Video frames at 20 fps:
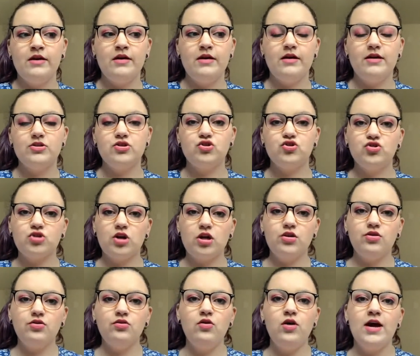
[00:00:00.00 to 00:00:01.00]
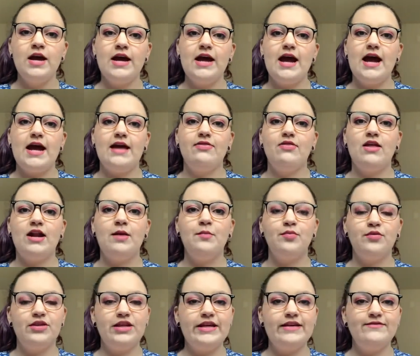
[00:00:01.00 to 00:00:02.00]
struggle, and then I
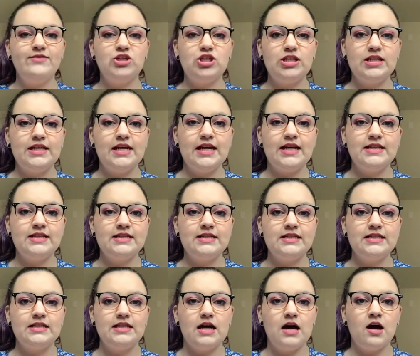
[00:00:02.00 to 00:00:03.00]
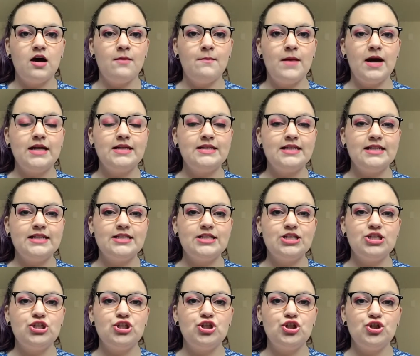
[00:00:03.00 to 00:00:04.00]
believe she gets
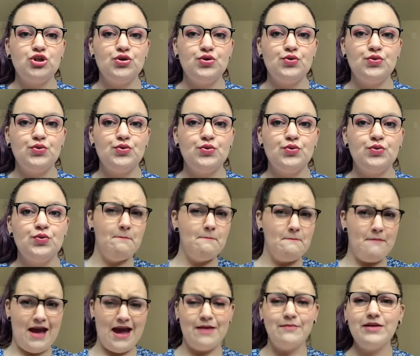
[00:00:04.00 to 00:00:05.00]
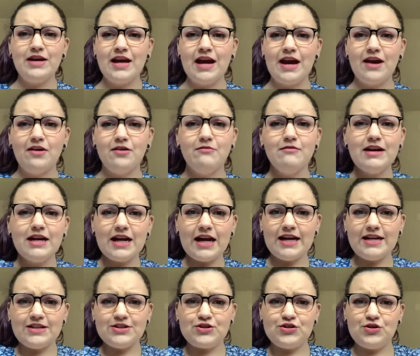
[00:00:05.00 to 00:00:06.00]
addicted to maybe heroin, I
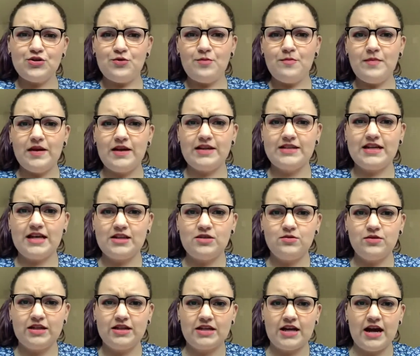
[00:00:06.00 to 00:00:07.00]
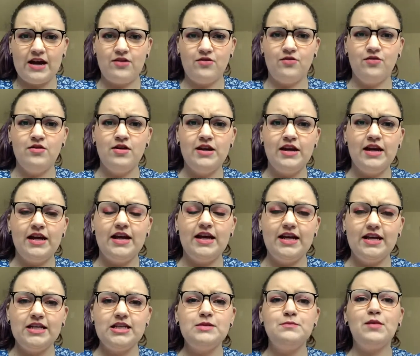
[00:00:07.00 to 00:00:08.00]
assume, because that's what the title
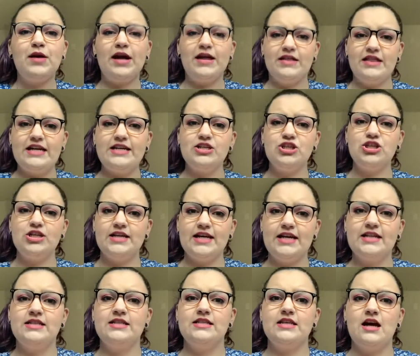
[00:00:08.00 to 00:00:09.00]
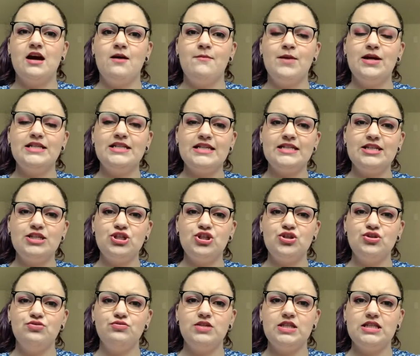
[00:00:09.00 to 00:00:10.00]
is, but I think she gets addicted
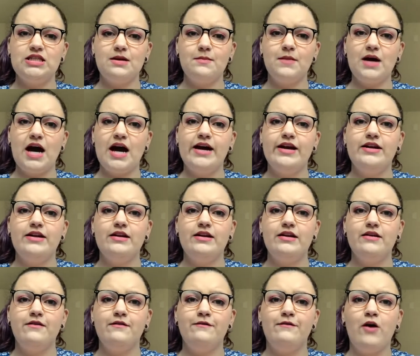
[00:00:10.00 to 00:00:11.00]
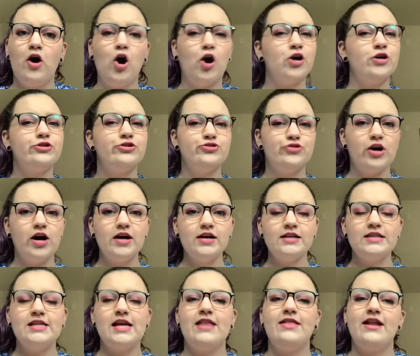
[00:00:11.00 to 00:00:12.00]
to some kind of hard
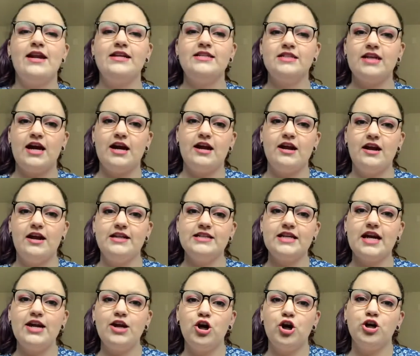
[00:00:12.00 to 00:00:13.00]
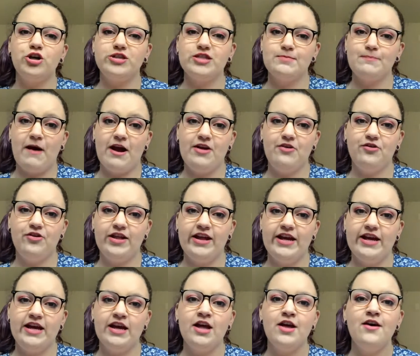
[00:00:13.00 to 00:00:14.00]
drugs, and then it's kind of her
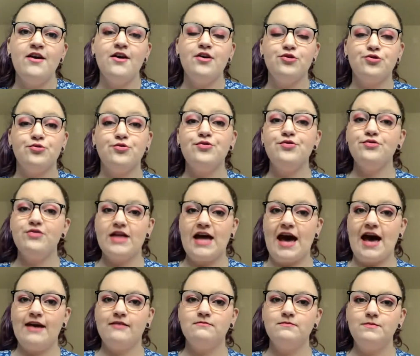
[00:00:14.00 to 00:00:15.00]
spiraling through that.